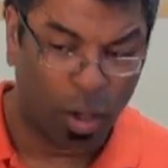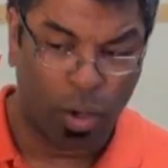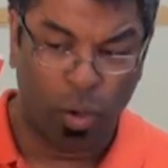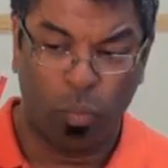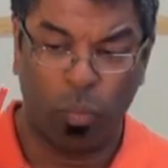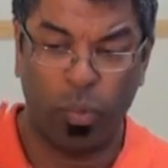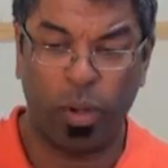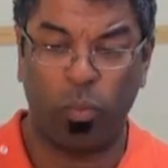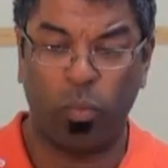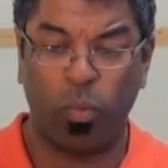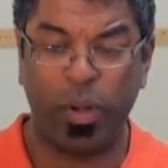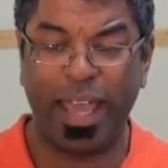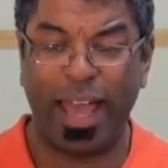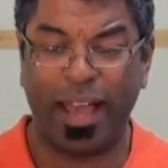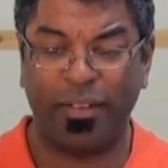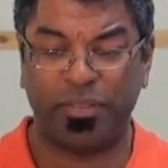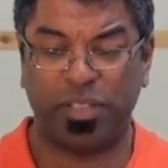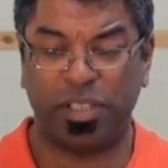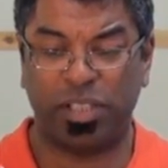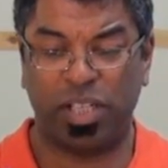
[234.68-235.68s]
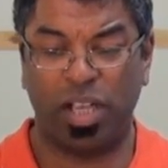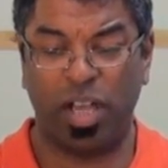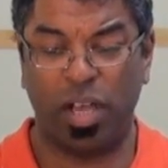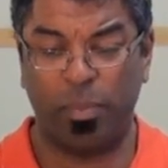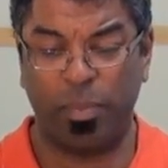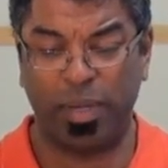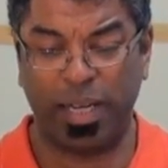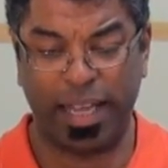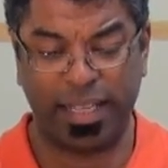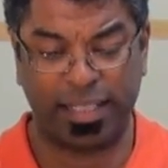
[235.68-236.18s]
we have to
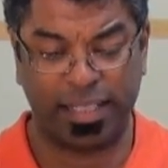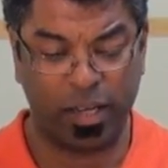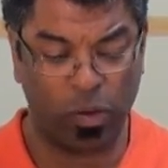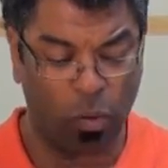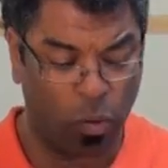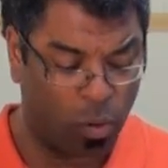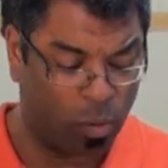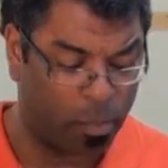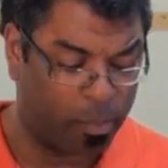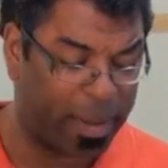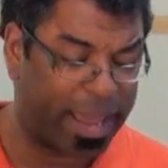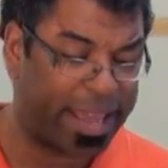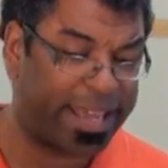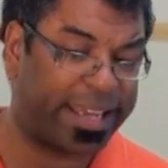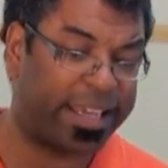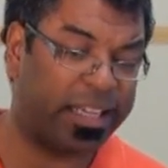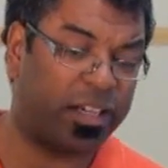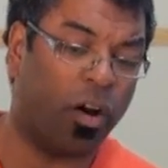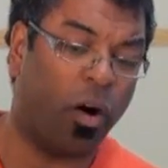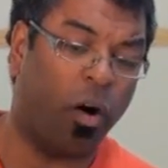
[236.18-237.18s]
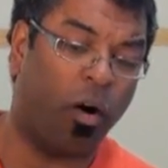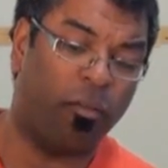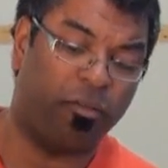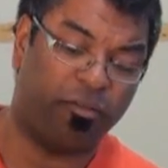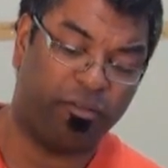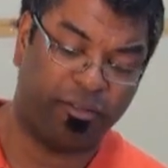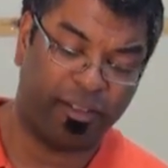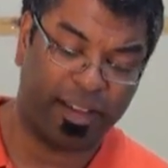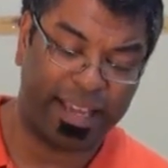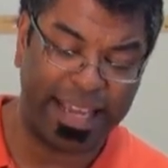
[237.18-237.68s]
terminate it or make it
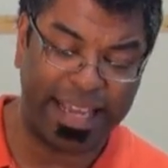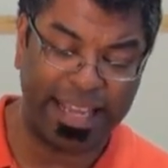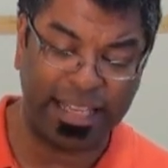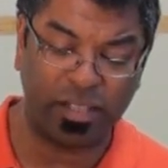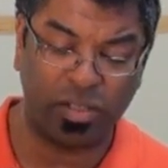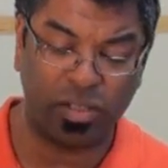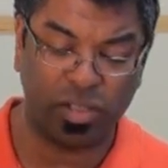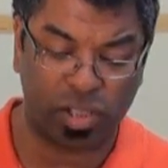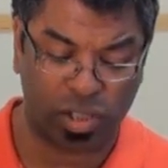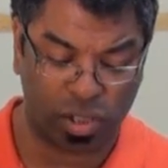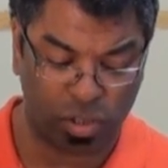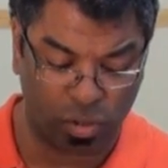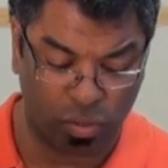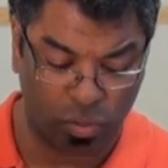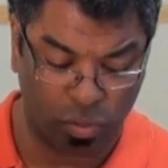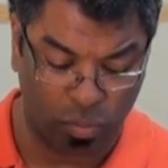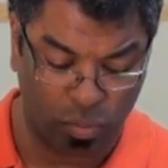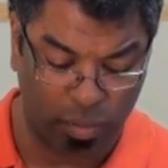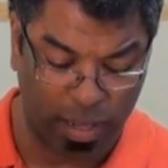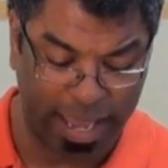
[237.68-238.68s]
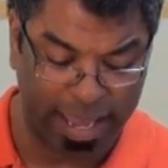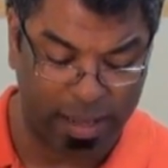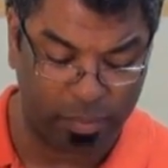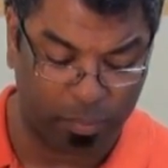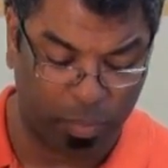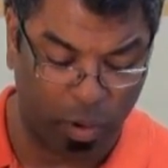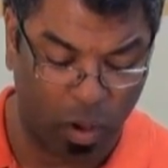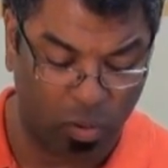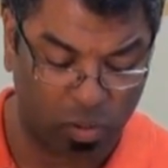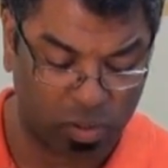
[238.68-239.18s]
off into
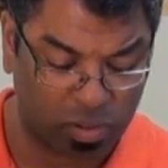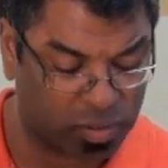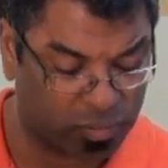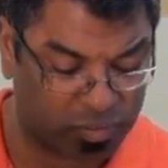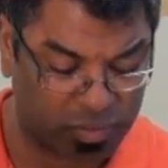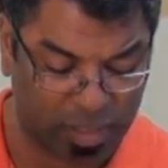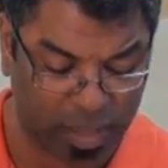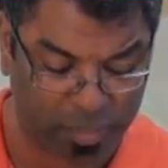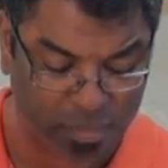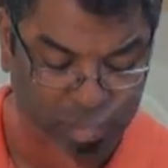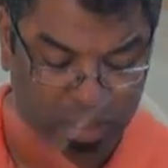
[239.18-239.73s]
a box of some